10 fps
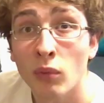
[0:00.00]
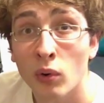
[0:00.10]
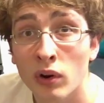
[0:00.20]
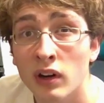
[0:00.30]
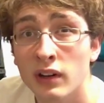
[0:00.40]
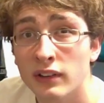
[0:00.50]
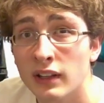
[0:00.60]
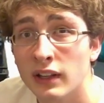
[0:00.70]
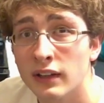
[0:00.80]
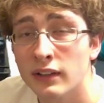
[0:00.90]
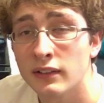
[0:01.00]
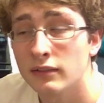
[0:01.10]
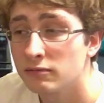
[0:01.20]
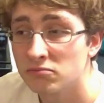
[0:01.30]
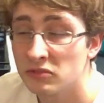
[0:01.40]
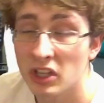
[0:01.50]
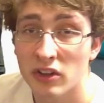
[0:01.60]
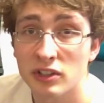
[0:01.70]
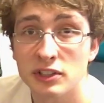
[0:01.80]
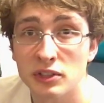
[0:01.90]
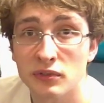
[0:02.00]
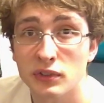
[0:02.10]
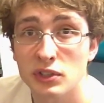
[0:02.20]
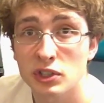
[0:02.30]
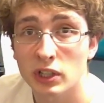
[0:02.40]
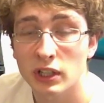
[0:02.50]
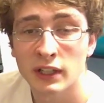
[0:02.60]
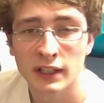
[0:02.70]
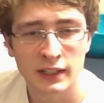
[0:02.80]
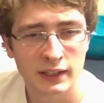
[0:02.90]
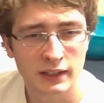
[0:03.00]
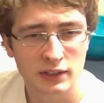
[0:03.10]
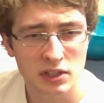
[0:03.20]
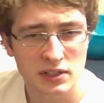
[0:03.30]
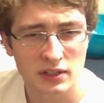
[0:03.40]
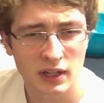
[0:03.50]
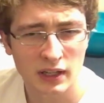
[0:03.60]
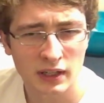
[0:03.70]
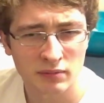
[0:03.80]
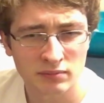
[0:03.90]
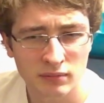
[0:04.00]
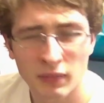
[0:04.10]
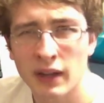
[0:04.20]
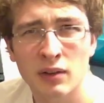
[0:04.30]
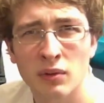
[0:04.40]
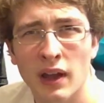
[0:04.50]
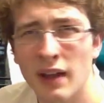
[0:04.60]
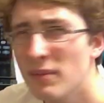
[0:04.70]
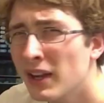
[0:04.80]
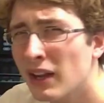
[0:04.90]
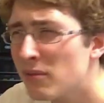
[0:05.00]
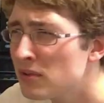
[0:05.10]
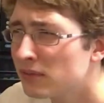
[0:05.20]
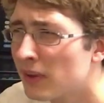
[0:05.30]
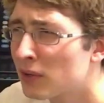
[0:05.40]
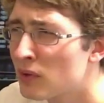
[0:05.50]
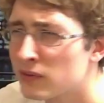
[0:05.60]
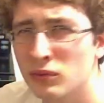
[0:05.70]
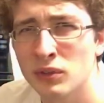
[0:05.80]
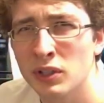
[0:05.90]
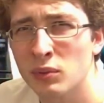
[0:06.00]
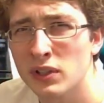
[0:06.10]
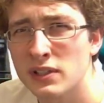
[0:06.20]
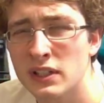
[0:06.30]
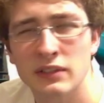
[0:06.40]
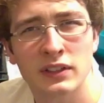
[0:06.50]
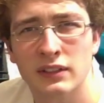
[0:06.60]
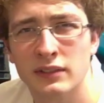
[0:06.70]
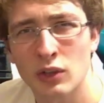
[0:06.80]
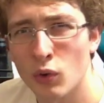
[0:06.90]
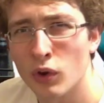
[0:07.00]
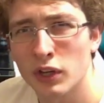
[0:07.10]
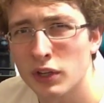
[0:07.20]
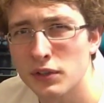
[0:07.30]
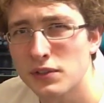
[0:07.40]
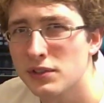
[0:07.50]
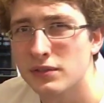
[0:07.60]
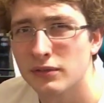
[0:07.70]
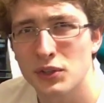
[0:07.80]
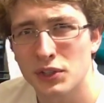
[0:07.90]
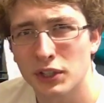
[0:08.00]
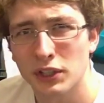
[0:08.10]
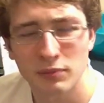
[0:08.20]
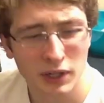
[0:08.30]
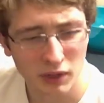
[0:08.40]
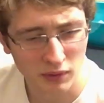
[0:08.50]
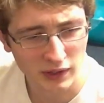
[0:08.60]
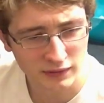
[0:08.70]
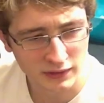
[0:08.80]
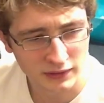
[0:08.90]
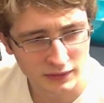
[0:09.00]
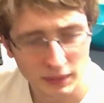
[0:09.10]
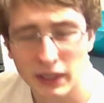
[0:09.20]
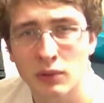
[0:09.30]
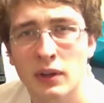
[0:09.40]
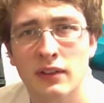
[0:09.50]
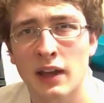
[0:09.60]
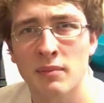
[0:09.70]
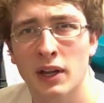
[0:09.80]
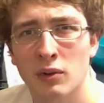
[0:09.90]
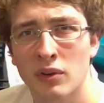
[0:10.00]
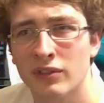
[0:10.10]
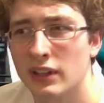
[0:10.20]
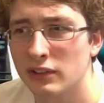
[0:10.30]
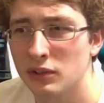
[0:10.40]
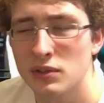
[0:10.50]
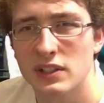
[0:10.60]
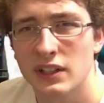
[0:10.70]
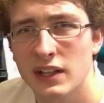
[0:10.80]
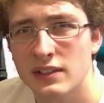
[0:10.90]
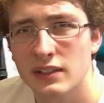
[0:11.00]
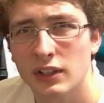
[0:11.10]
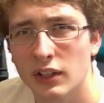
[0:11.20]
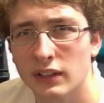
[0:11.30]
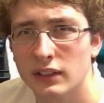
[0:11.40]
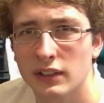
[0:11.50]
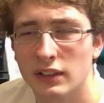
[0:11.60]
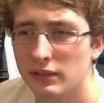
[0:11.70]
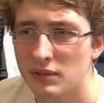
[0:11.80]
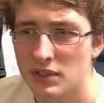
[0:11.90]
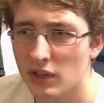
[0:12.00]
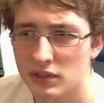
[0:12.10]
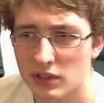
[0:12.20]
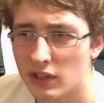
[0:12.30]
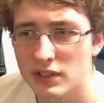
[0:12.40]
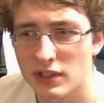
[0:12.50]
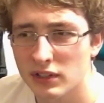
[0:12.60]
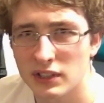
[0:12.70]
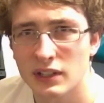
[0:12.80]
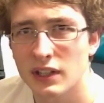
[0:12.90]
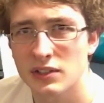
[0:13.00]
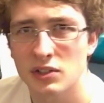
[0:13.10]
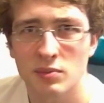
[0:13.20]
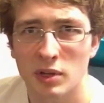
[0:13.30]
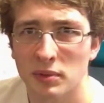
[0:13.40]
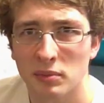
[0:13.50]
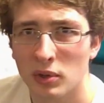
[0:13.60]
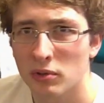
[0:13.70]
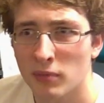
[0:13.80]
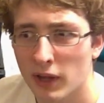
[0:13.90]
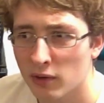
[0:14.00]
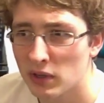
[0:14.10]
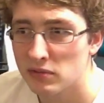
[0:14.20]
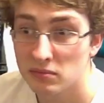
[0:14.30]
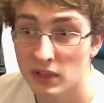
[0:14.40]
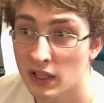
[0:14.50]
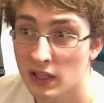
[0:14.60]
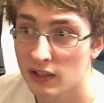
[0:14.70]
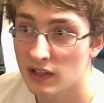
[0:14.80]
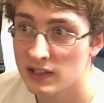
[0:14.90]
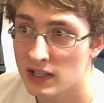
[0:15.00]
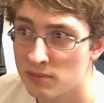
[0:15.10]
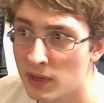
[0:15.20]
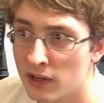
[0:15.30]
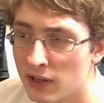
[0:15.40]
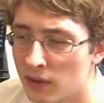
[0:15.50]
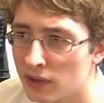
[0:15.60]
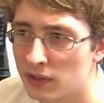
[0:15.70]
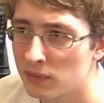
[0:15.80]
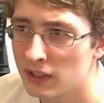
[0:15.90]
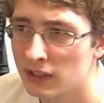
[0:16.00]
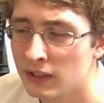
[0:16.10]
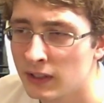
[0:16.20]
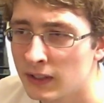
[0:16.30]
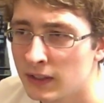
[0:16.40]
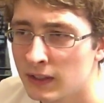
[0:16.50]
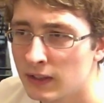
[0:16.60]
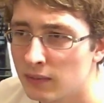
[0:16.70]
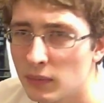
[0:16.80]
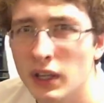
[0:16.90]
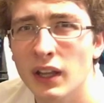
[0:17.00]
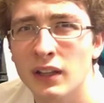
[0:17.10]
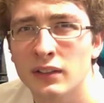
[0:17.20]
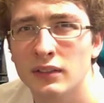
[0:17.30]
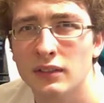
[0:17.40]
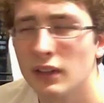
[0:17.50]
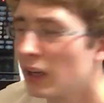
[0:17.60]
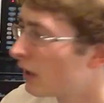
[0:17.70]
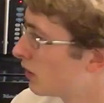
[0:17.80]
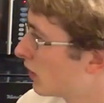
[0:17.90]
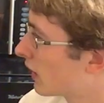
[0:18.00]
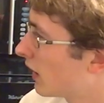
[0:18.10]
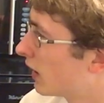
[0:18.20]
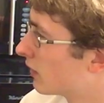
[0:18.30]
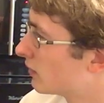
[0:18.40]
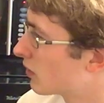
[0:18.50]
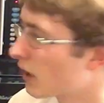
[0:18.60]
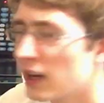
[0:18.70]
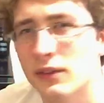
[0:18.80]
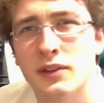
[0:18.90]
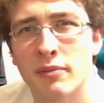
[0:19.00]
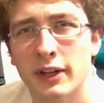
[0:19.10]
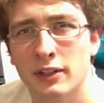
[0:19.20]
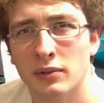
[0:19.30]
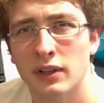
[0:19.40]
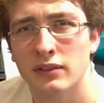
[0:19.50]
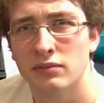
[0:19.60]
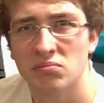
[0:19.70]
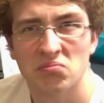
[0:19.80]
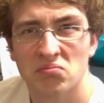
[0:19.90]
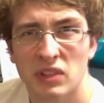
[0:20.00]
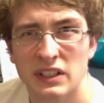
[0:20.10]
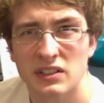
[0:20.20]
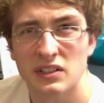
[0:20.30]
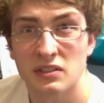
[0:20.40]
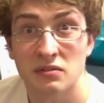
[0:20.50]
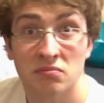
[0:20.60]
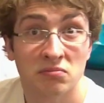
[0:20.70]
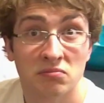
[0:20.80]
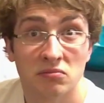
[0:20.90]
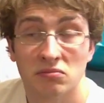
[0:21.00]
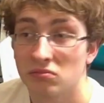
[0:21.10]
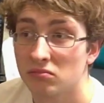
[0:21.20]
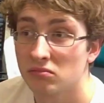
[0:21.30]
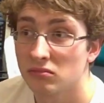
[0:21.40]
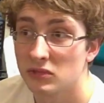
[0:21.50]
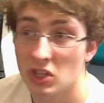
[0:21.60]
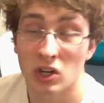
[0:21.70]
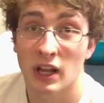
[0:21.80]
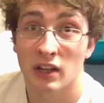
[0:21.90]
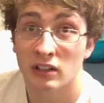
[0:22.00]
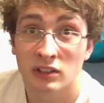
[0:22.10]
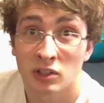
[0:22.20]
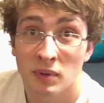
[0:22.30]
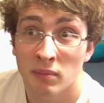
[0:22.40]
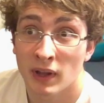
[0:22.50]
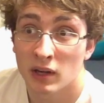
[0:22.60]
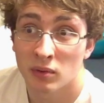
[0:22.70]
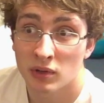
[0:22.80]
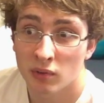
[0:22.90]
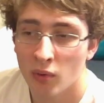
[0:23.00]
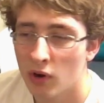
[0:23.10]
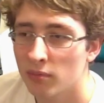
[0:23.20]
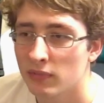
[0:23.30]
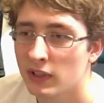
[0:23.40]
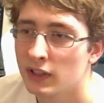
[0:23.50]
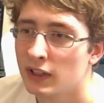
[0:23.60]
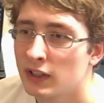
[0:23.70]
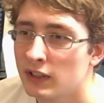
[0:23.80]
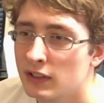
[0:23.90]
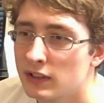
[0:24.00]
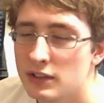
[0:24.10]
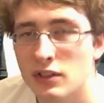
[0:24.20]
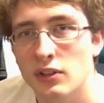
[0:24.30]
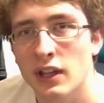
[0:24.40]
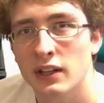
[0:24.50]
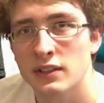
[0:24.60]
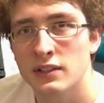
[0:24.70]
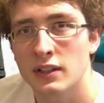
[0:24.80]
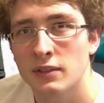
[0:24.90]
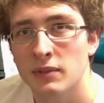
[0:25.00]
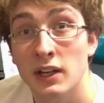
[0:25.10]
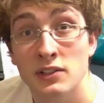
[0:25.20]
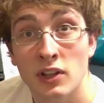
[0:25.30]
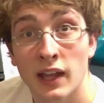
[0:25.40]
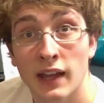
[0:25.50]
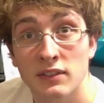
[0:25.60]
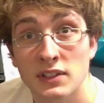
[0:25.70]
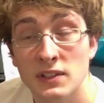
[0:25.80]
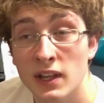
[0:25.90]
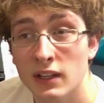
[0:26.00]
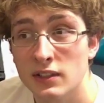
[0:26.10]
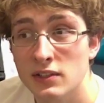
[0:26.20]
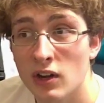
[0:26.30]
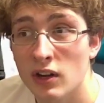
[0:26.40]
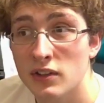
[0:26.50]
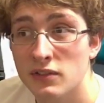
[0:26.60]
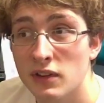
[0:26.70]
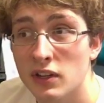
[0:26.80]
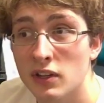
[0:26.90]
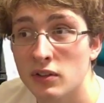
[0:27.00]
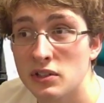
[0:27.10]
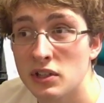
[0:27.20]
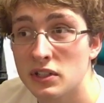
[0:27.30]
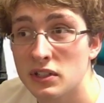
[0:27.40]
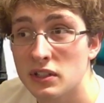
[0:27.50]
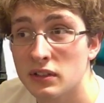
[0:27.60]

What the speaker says: more than the other two for sure. Just microwave. I've been microwaving really weird stuff like the Oreos. Those are good microwaved. I microwave like loose nuts, you know, like the salted or unsalted nuts. Just put them in a bowl and microwave them. They taste better that way to me. But yeah, you can get kind of creative with the microwave. Things just turn out a little bit better when they're warm. So that is all I had to say. Sorry, this video is just.